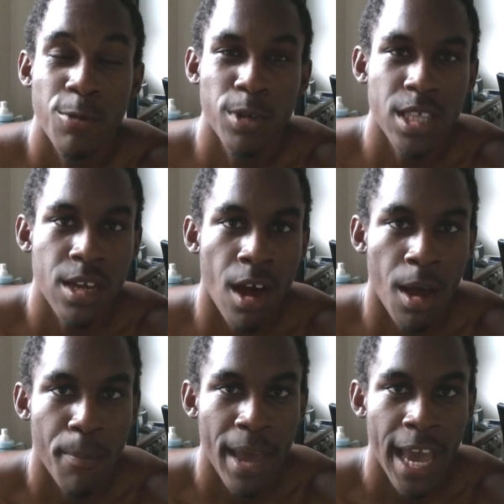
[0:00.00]
really
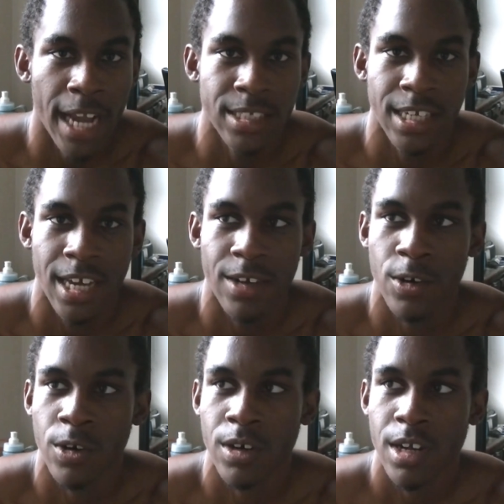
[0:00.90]
compact, like,
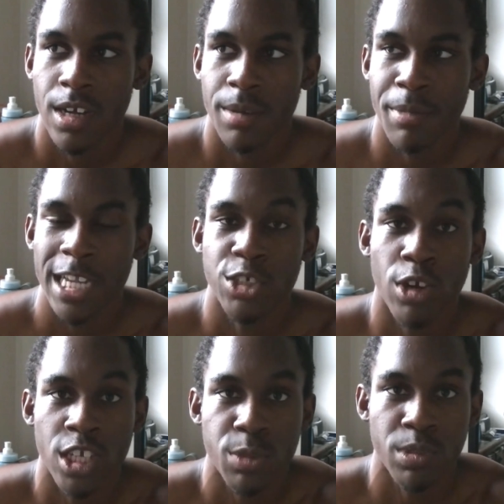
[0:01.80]
or my
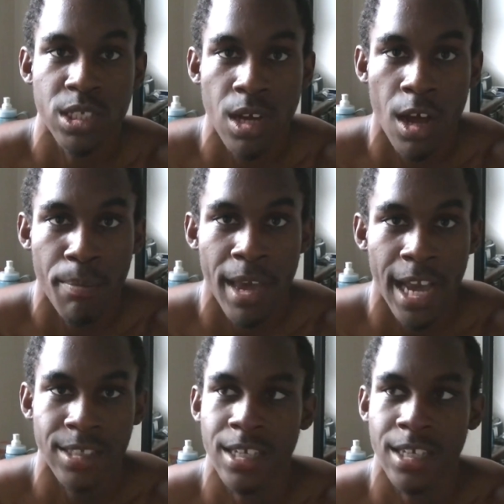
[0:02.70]
training splits compact.